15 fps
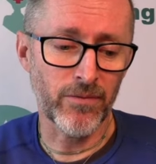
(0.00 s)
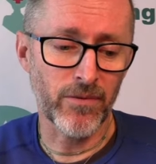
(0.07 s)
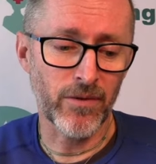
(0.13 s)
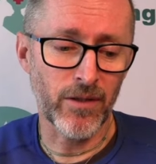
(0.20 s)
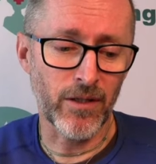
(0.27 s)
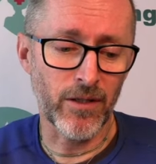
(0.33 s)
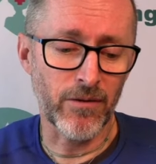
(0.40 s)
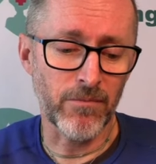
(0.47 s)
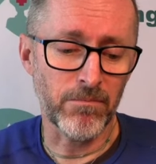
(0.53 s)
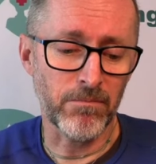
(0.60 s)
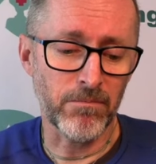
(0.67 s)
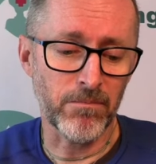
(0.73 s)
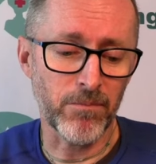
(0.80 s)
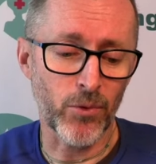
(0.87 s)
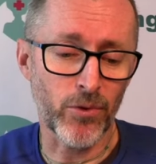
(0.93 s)

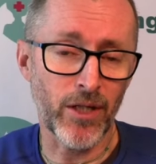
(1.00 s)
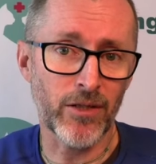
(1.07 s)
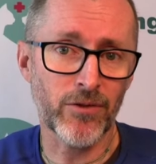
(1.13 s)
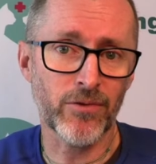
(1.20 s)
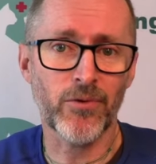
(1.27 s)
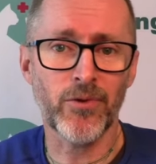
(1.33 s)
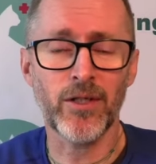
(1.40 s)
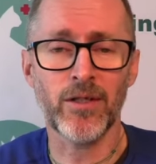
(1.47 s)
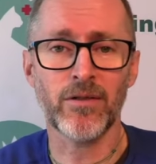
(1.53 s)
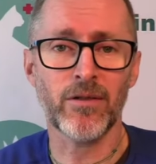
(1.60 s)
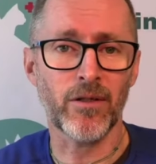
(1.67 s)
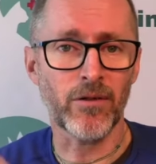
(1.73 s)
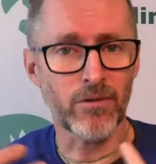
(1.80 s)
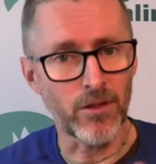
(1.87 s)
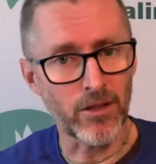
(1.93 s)
more natural things like
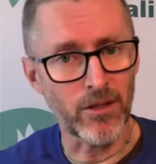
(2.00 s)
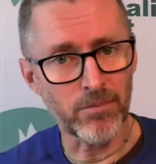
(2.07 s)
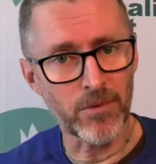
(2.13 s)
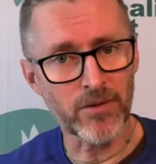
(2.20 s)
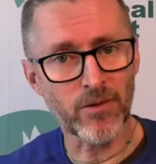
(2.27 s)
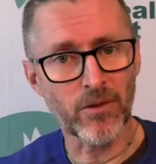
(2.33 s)
green leaf muscle